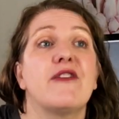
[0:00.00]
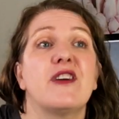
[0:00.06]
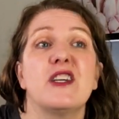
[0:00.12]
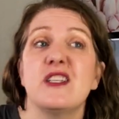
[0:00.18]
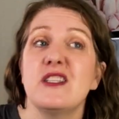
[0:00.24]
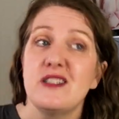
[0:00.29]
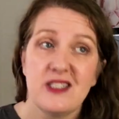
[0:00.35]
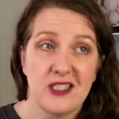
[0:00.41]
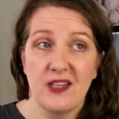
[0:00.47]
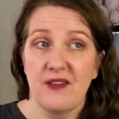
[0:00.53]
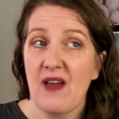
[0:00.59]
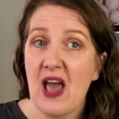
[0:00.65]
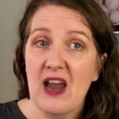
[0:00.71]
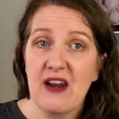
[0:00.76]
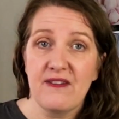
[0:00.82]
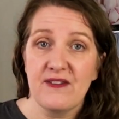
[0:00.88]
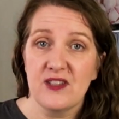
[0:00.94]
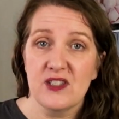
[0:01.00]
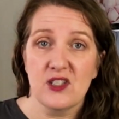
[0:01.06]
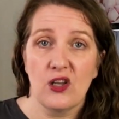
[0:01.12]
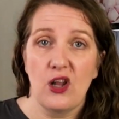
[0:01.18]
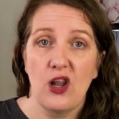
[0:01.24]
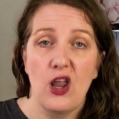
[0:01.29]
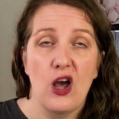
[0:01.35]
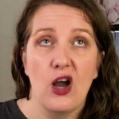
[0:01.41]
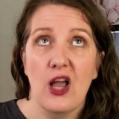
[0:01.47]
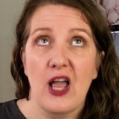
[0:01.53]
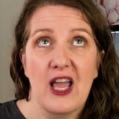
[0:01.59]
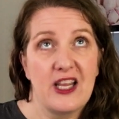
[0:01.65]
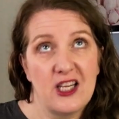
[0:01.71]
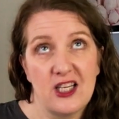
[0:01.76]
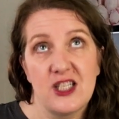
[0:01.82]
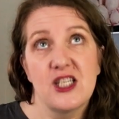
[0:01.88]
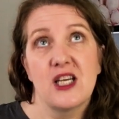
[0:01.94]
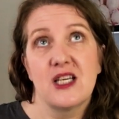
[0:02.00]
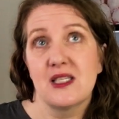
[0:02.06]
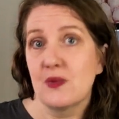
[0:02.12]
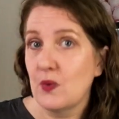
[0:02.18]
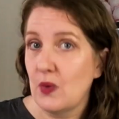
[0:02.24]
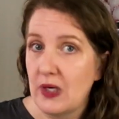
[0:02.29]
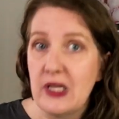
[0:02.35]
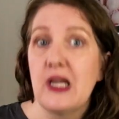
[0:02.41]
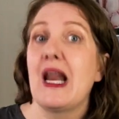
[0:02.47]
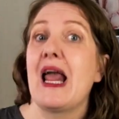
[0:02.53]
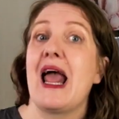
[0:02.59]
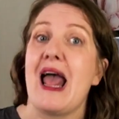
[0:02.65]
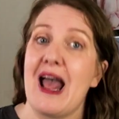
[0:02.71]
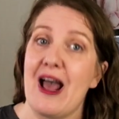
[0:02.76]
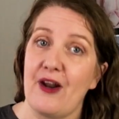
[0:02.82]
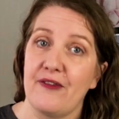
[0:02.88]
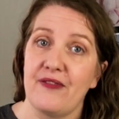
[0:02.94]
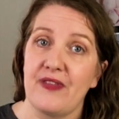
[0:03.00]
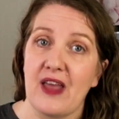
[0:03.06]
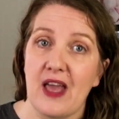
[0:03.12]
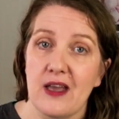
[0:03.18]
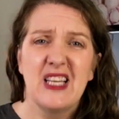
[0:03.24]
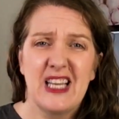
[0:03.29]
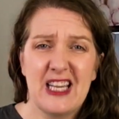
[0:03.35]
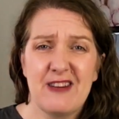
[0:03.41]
because you've had it for so long and you just want it out of there.